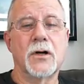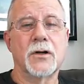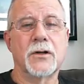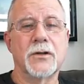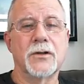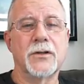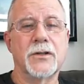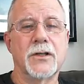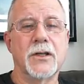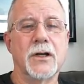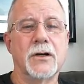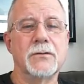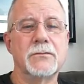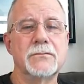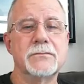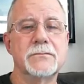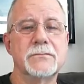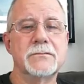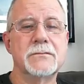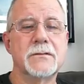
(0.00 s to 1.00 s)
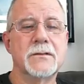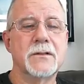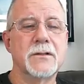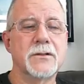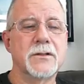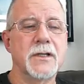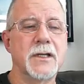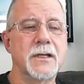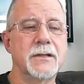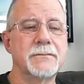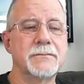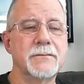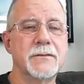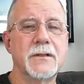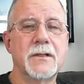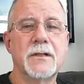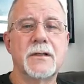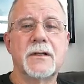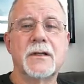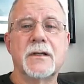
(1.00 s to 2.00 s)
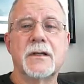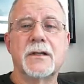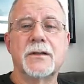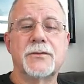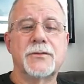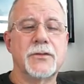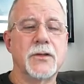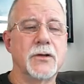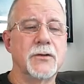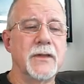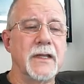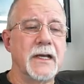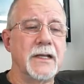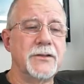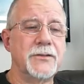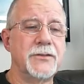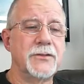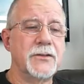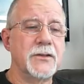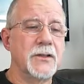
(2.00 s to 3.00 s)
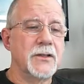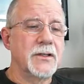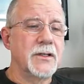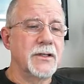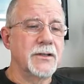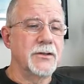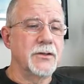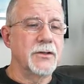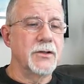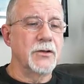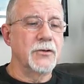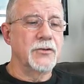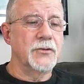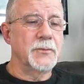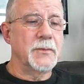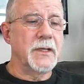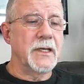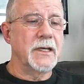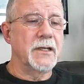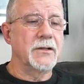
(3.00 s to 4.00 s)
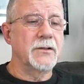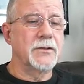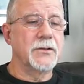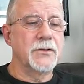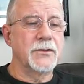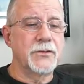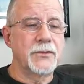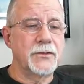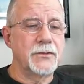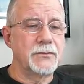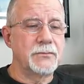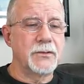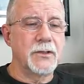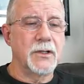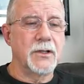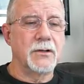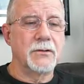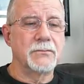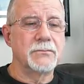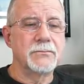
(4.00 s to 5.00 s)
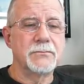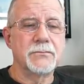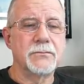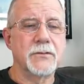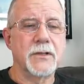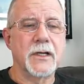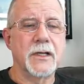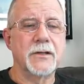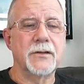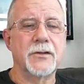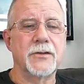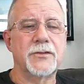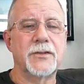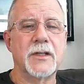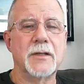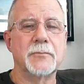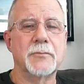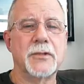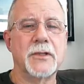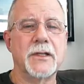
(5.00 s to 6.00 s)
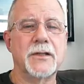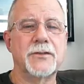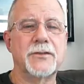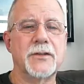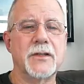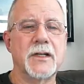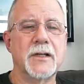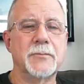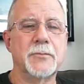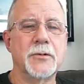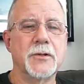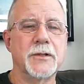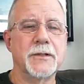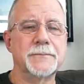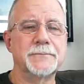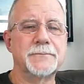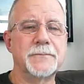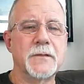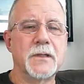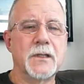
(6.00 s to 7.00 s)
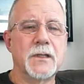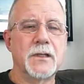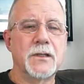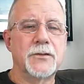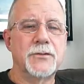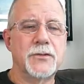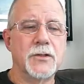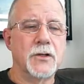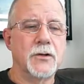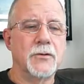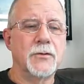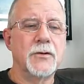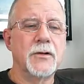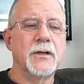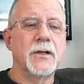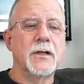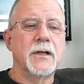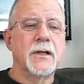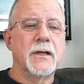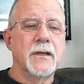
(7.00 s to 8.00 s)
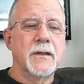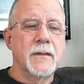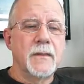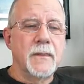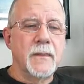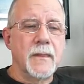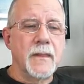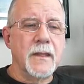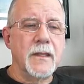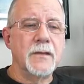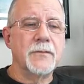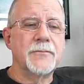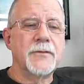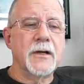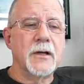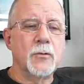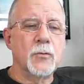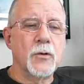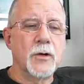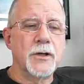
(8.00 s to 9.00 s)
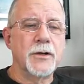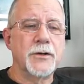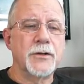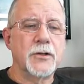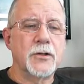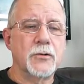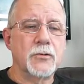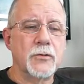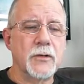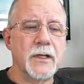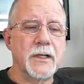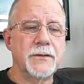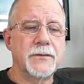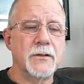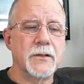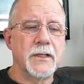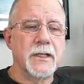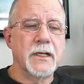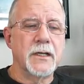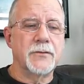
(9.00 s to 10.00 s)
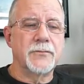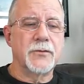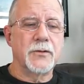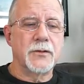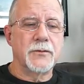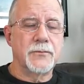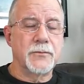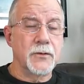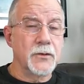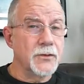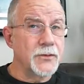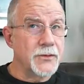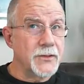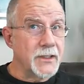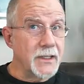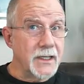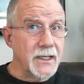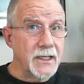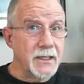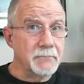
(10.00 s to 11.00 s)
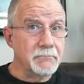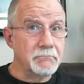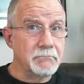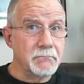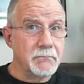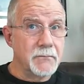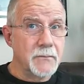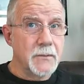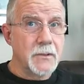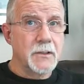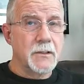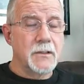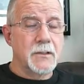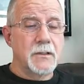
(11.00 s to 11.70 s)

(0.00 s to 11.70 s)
We're all good to go. Okay? So and the notes panel is, right in the same place that I put it. So, if I wanted to create the layout for the first time,